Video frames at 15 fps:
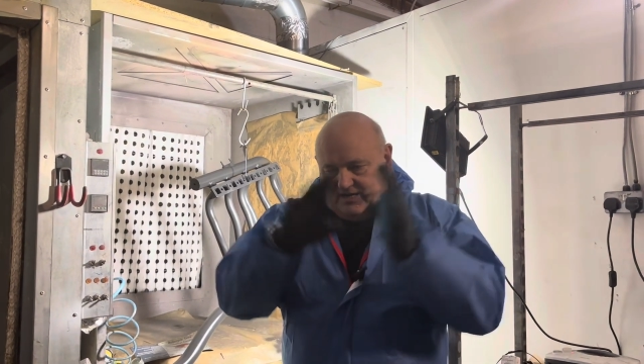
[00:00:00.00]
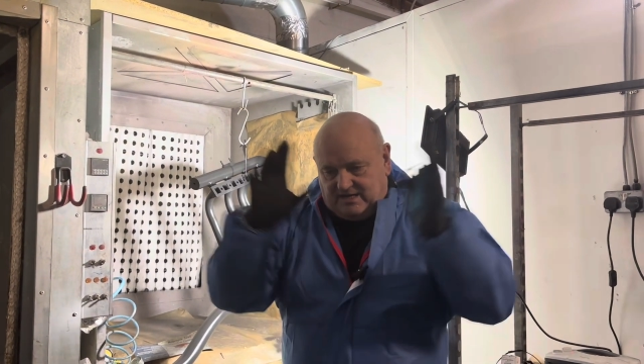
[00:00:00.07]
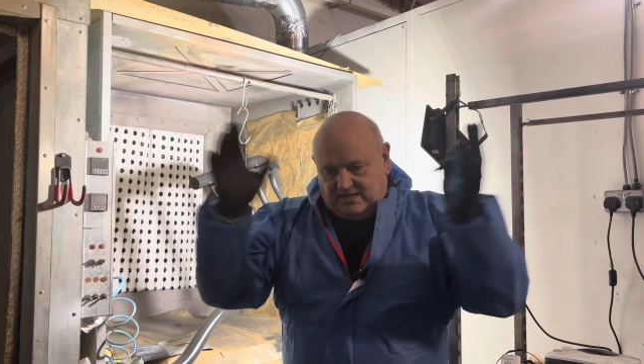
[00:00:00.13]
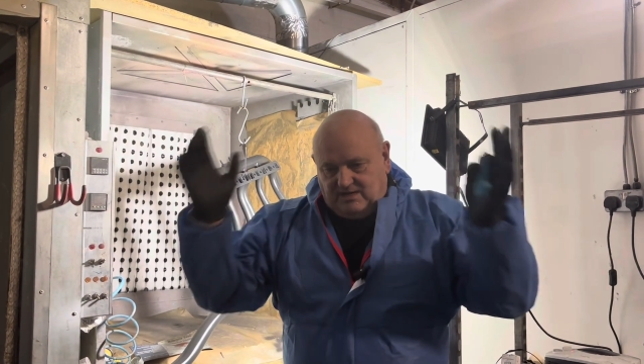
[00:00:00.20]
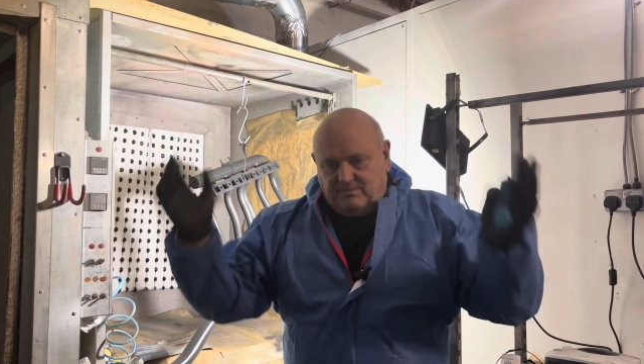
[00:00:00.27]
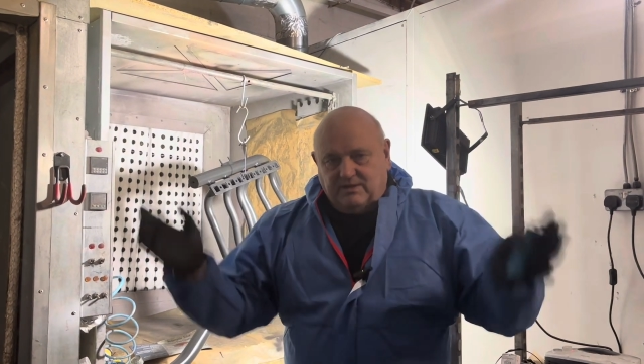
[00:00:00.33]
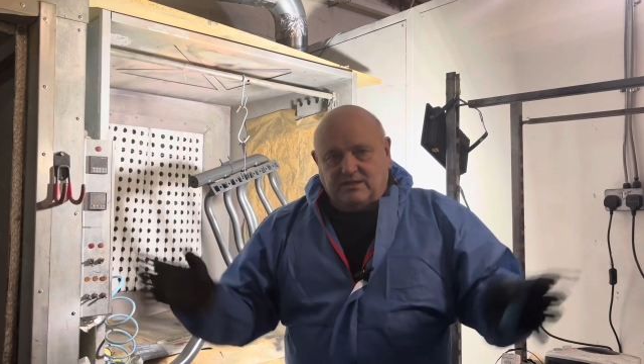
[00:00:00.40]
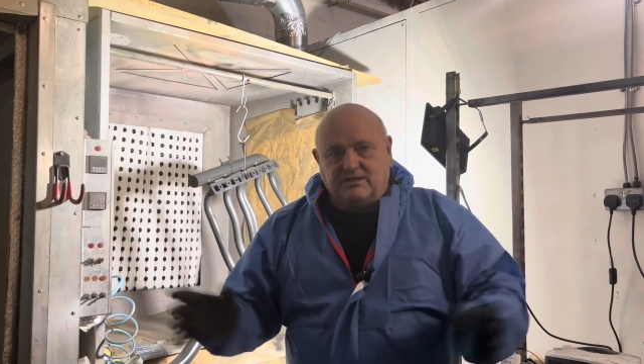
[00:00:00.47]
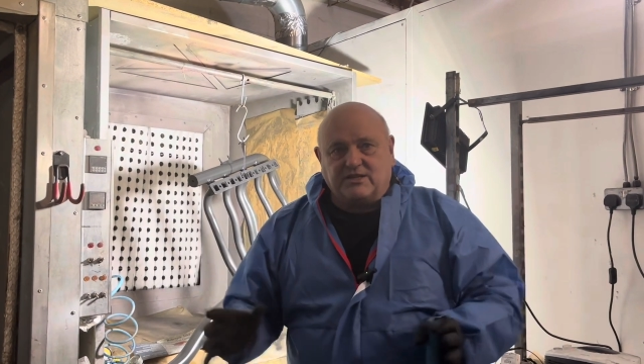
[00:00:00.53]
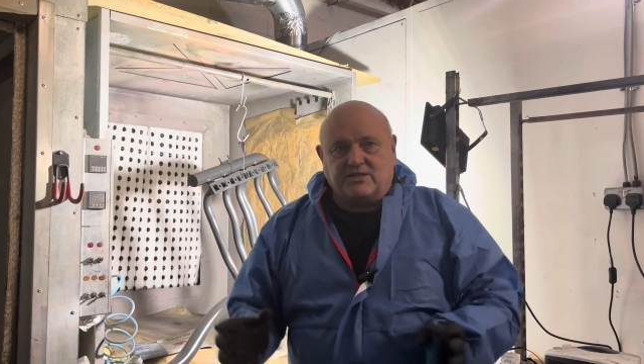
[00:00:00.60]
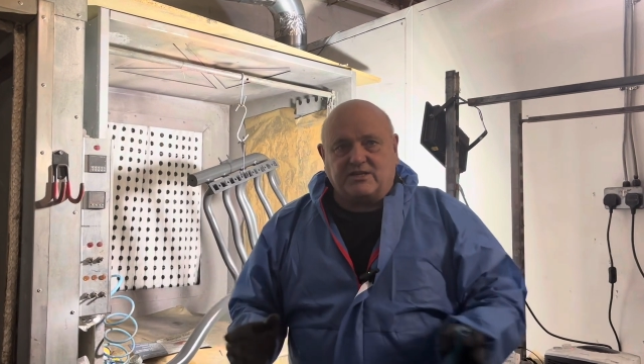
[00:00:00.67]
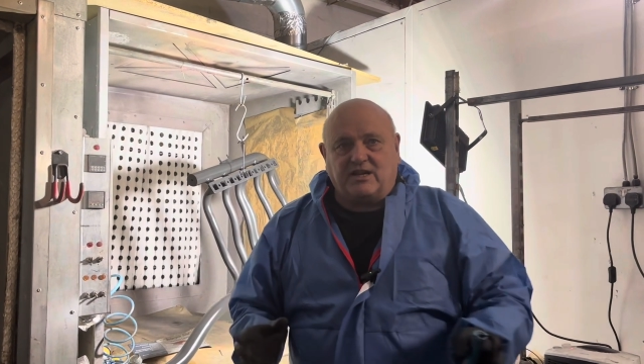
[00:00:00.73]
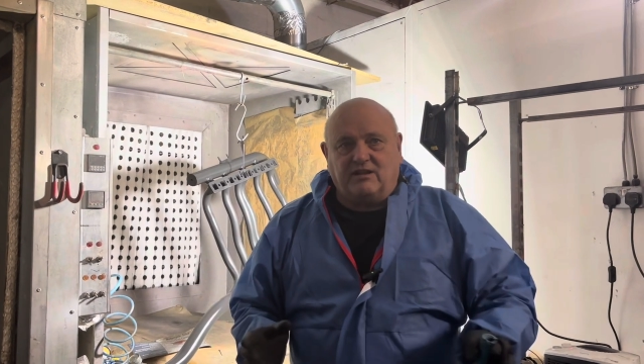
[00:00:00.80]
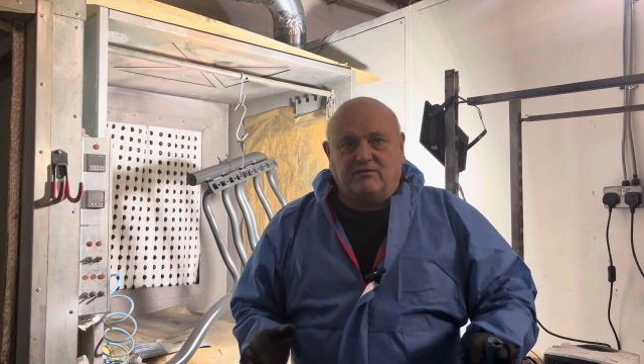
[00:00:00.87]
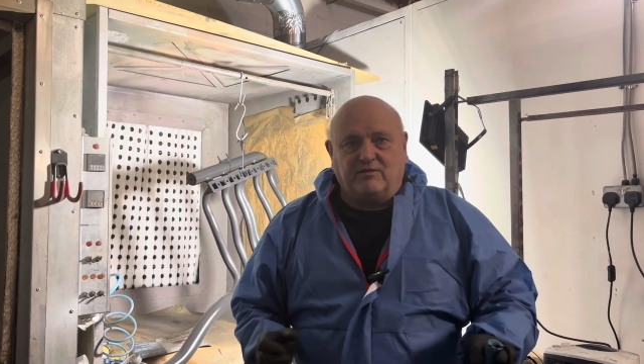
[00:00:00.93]
and you build
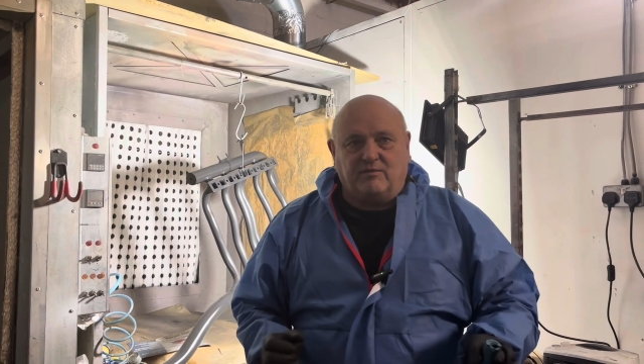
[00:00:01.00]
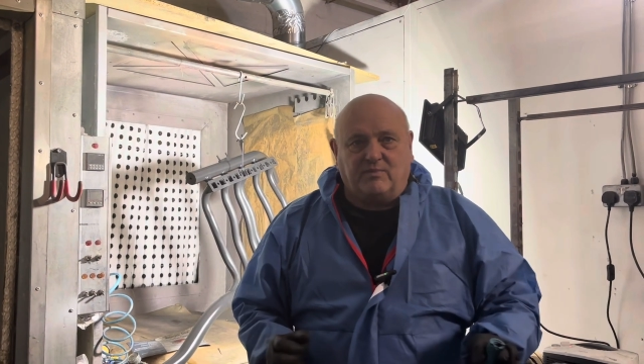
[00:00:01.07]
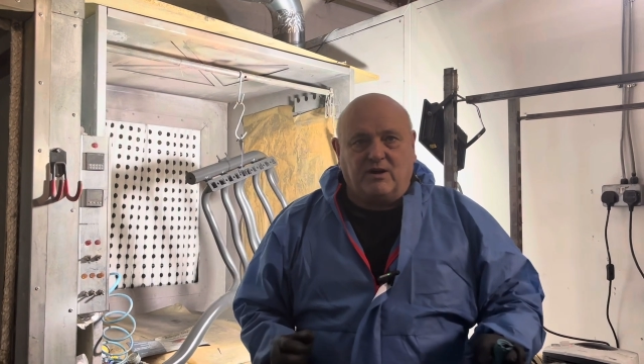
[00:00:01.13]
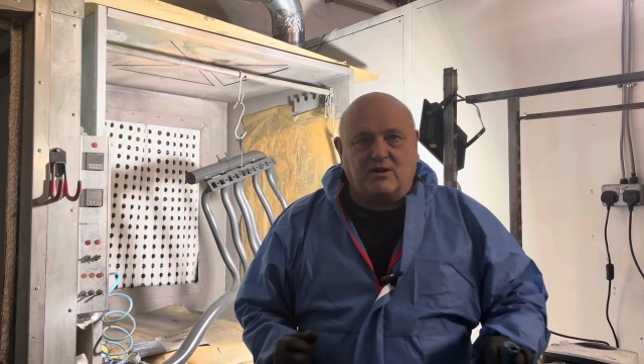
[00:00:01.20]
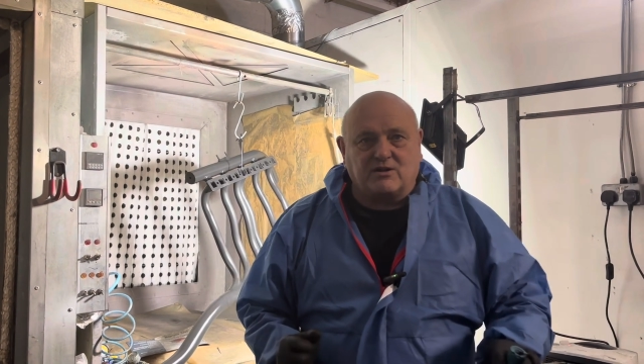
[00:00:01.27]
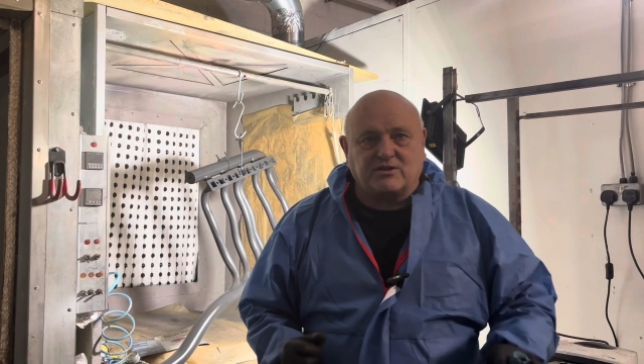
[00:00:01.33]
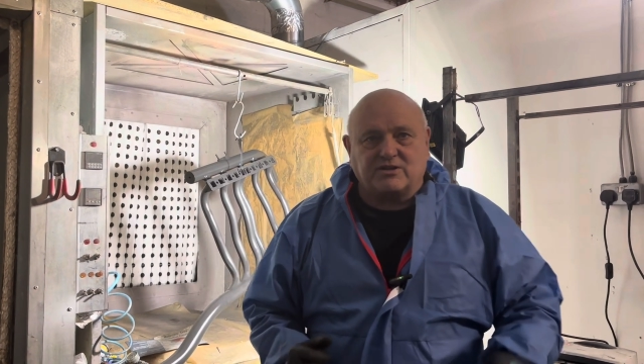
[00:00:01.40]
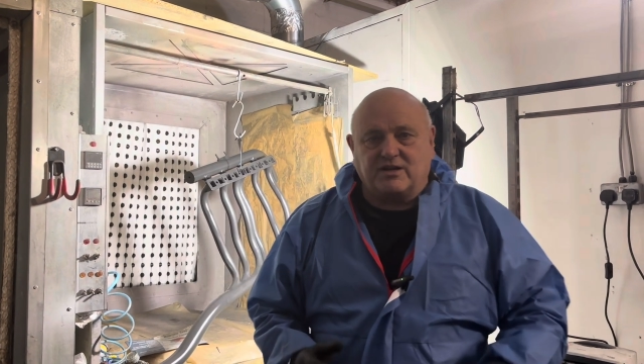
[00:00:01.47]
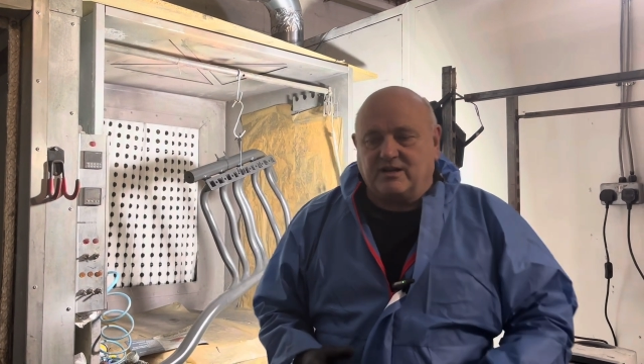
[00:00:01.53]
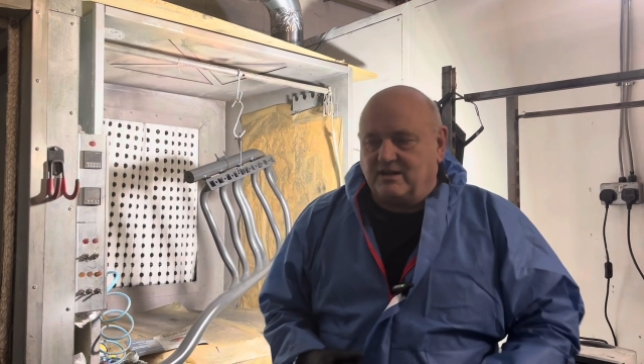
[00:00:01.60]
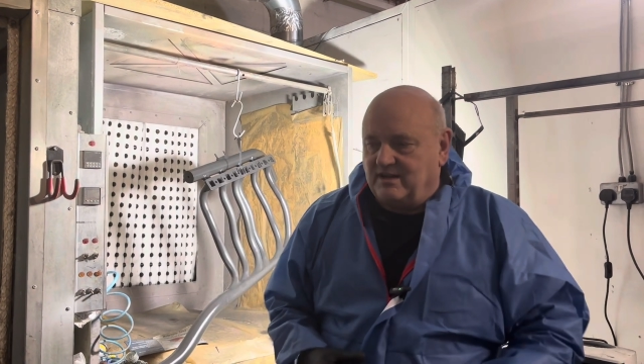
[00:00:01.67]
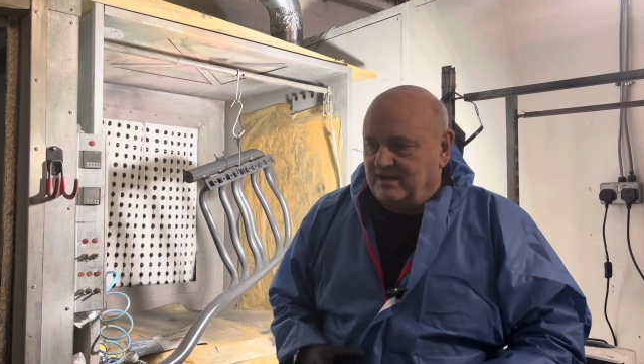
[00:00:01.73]
yourself a box,